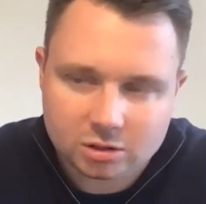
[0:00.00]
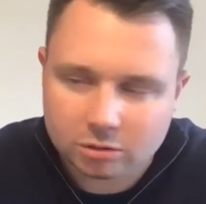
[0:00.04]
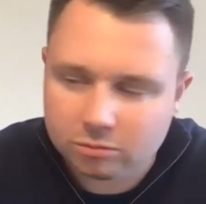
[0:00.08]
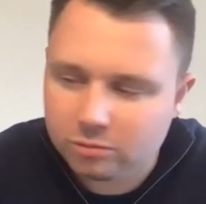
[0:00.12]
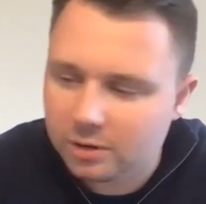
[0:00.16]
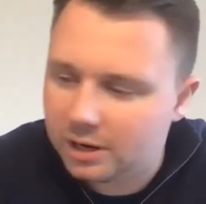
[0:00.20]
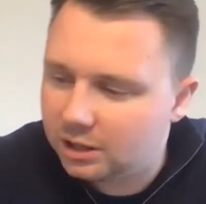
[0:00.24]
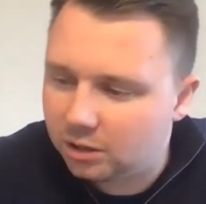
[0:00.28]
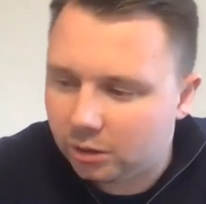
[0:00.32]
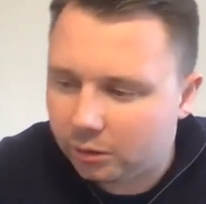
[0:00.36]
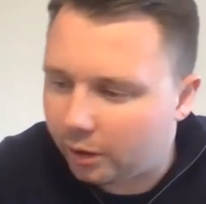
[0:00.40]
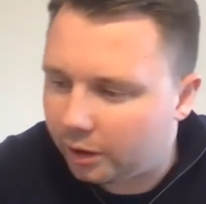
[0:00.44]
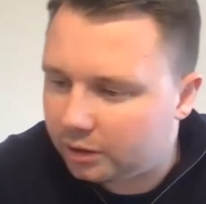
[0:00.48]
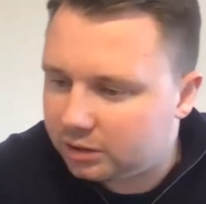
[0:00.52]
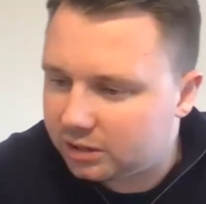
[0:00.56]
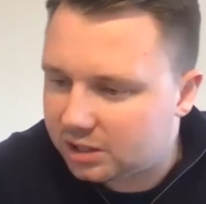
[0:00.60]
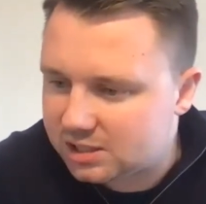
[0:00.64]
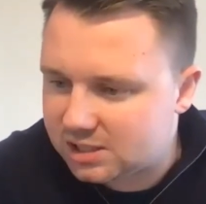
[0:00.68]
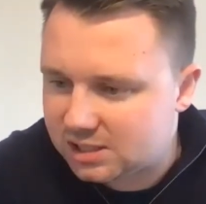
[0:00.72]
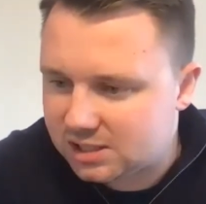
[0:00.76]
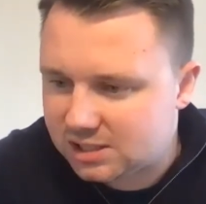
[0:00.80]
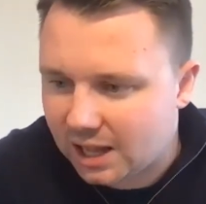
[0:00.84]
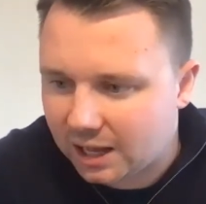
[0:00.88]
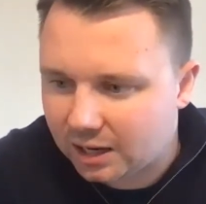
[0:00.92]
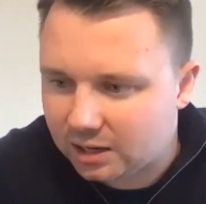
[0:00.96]
I really don't
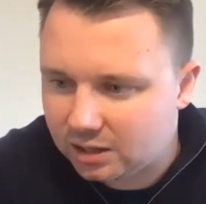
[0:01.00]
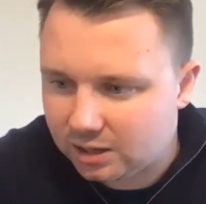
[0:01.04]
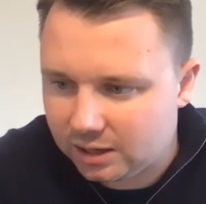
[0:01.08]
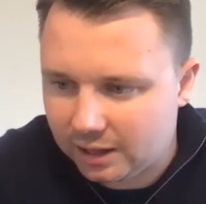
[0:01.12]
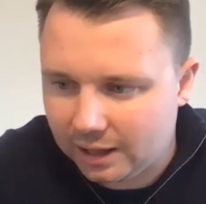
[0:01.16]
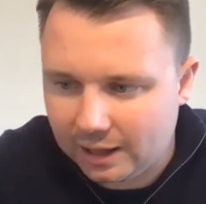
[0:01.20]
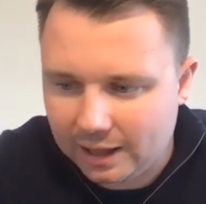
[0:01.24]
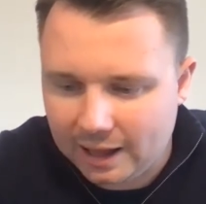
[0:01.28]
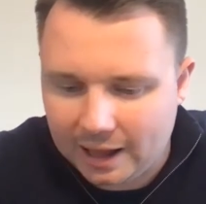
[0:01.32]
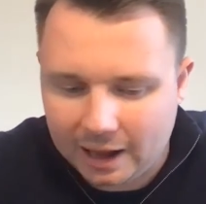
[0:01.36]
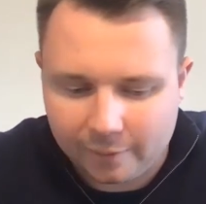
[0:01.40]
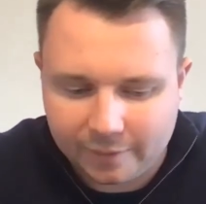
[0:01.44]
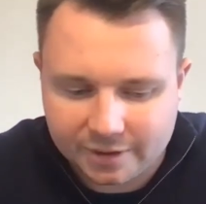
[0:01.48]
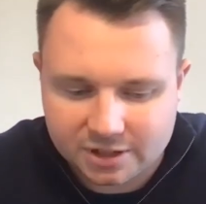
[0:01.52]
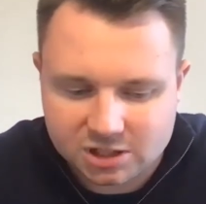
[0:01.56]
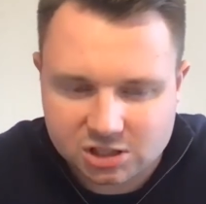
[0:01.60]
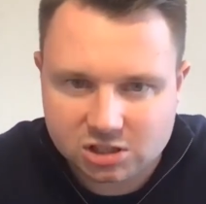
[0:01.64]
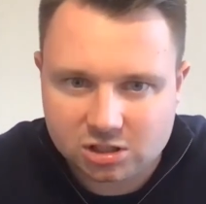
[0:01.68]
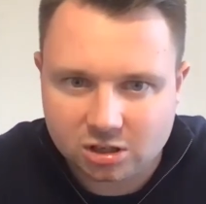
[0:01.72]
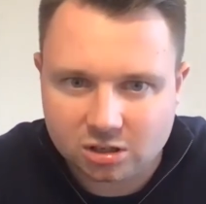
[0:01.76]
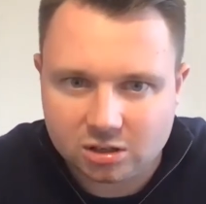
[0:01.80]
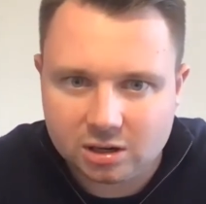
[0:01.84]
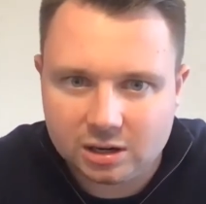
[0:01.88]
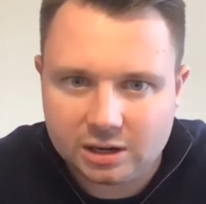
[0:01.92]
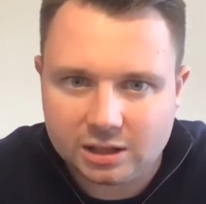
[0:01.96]
understand it, how it's
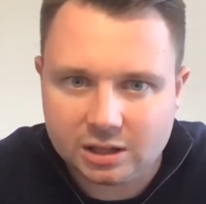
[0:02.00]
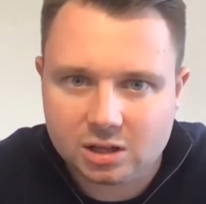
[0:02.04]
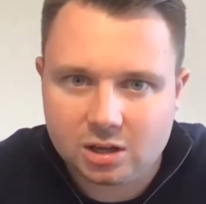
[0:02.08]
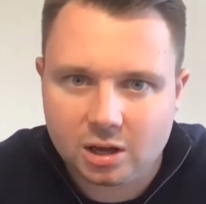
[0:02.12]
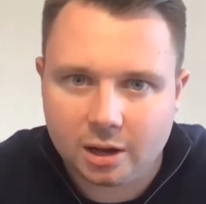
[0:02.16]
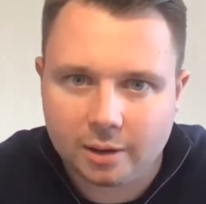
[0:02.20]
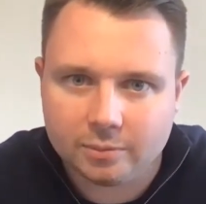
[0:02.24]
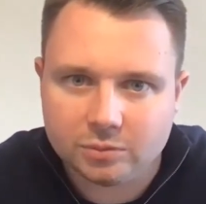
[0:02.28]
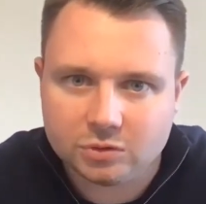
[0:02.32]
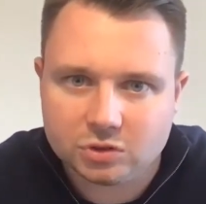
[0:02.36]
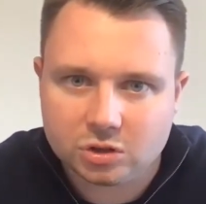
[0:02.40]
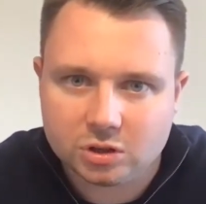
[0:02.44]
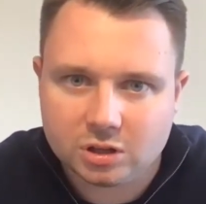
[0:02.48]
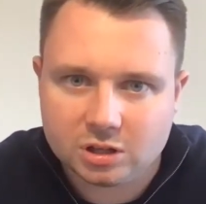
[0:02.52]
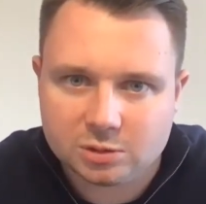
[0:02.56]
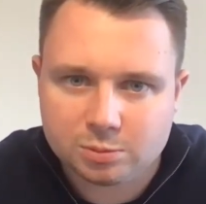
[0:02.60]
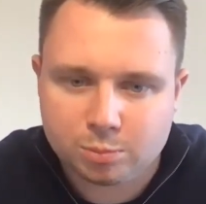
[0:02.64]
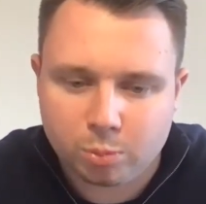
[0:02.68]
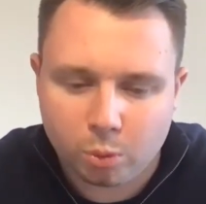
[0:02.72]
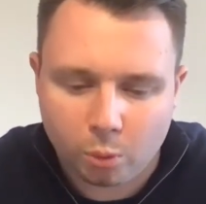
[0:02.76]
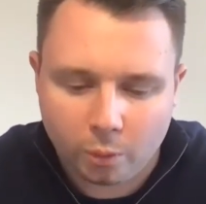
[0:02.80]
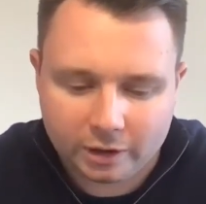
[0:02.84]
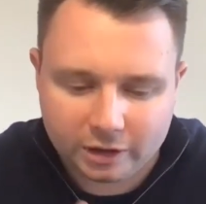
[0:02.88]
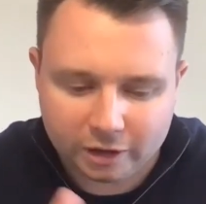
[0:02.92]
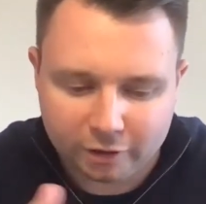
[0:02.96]
suddenly come to this
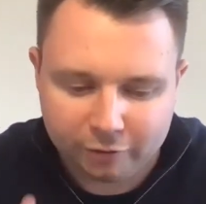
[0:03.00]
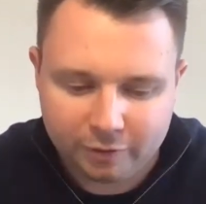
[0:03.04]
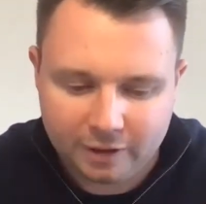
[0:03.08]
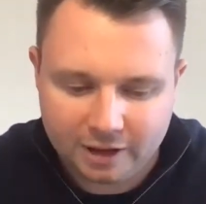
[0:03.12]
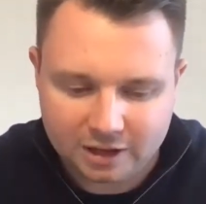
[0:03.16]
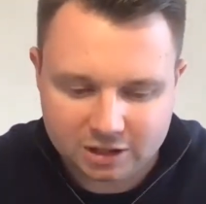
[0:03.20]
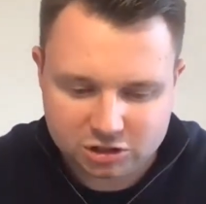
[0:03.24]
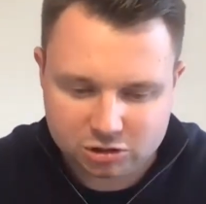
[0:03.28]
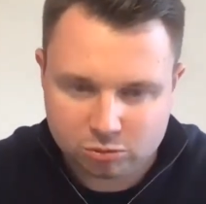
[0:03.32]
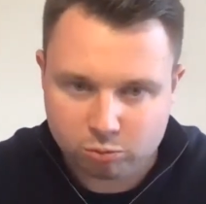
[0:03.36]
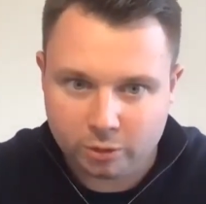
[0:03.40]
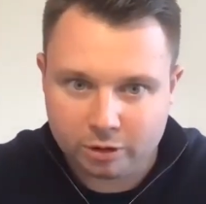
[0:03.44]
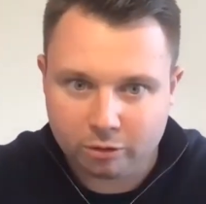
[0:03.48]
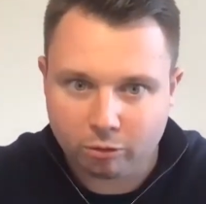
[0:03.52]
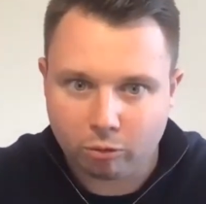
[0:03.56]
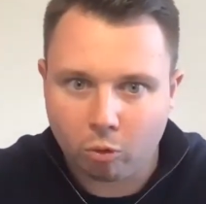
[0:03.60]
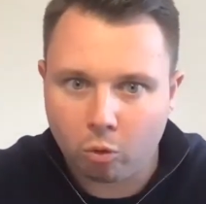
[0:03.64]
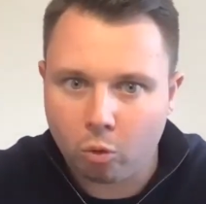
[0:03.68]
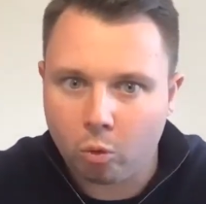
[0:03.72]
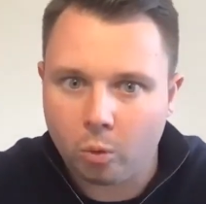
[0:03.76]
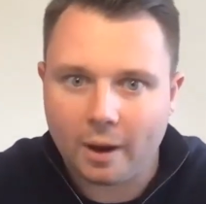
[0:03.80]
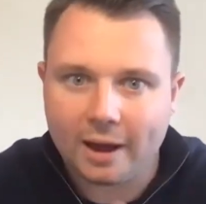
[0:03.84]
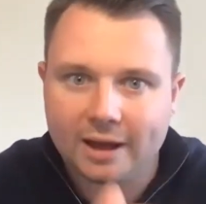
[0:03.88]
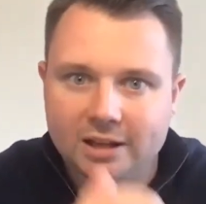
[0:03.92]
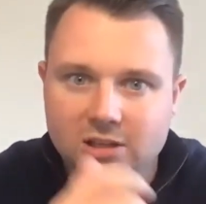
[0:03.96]
point of which we're
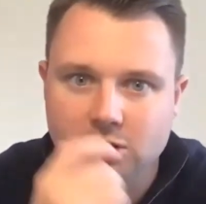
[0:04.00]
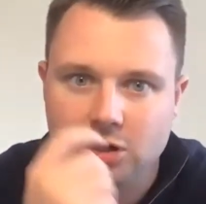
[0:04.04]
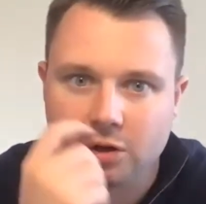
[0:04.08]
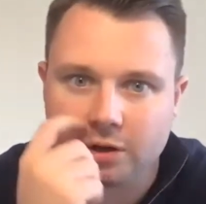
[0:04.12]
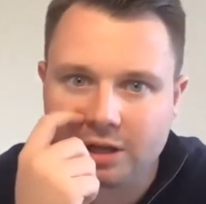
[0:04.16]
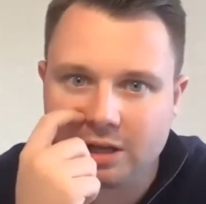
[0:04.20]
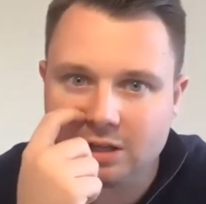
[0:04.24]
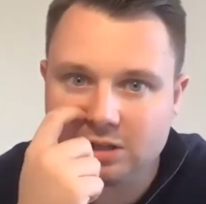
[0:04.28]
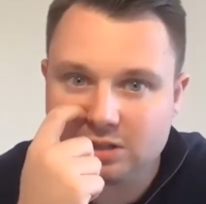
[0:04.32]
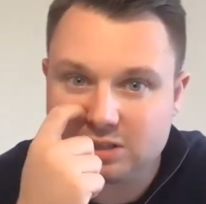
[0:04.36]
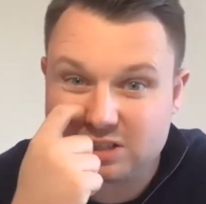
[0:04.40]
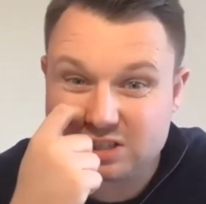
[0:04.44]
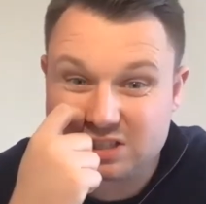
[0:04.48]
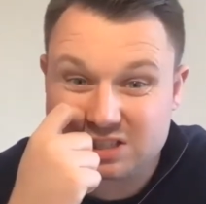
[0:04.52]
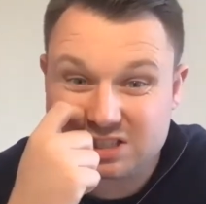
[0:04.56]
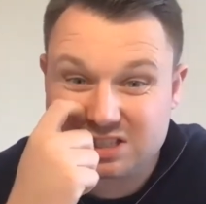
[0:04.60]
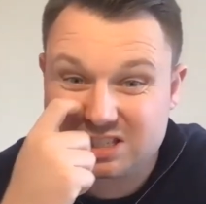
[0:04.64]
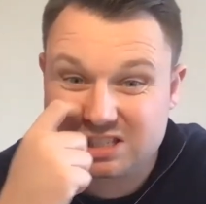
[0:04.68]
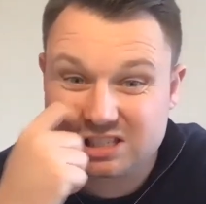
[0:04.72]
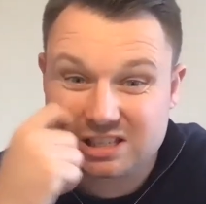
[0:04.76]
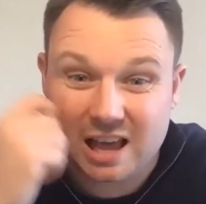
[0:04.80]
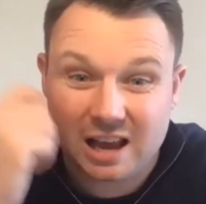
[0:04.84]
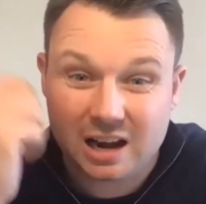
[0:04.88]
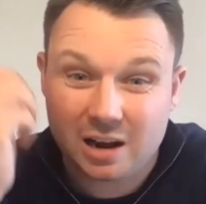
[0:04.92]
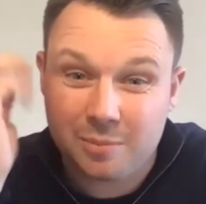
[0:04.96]
always looking to
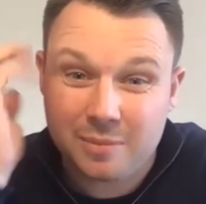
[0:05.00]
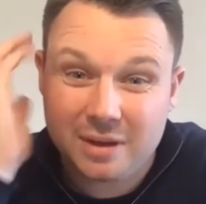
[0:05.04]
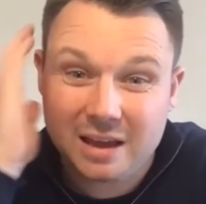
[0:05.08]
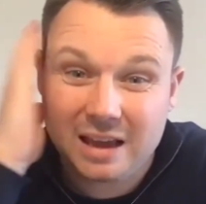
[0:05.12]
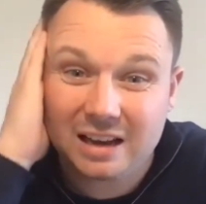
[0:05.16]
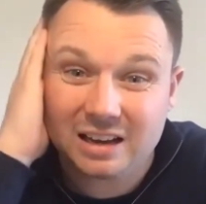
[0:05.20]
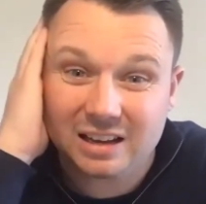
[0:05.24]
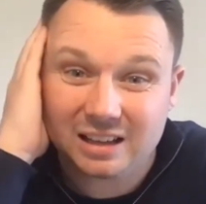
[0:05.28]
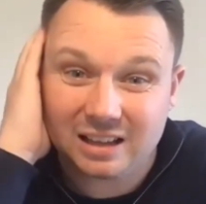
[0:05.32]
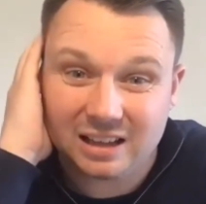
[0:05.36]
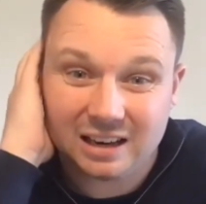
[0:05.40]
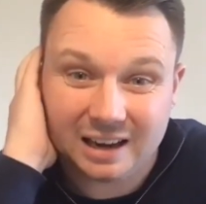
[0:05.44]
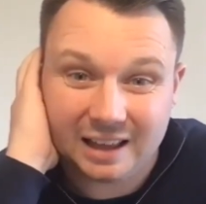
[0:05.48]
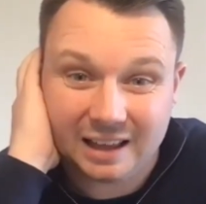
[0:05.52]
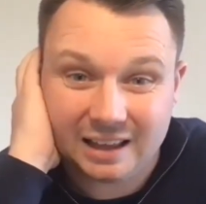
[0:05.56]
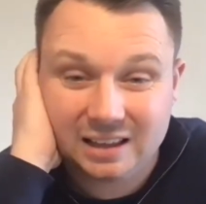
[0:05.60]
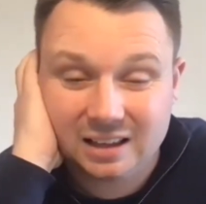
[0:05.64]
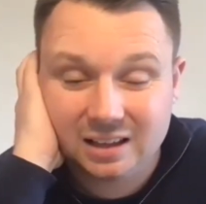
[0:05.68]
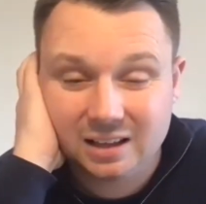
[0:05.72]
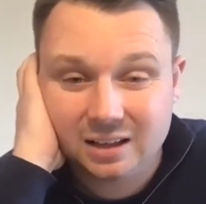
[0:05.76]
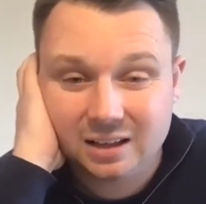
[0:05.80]
just sell immediately.